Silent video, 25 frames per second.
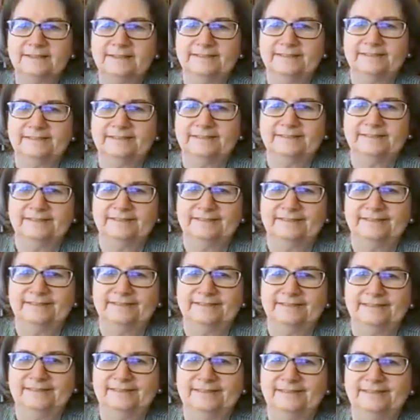
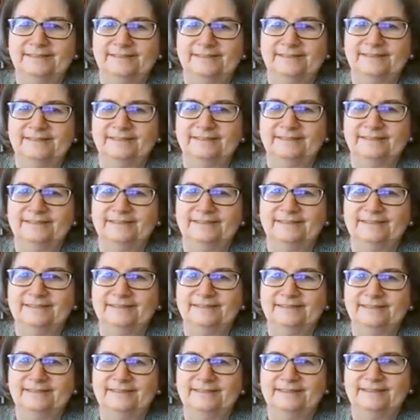
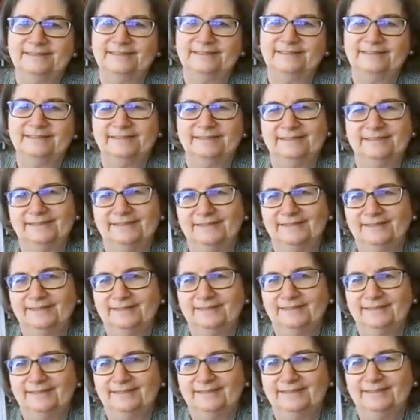
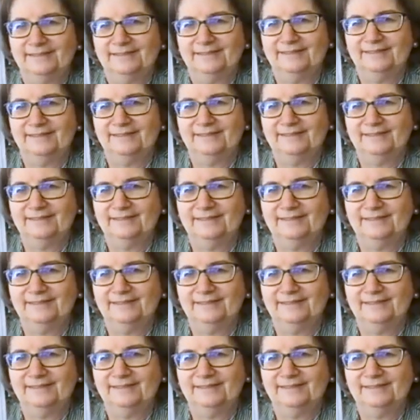(not speaking)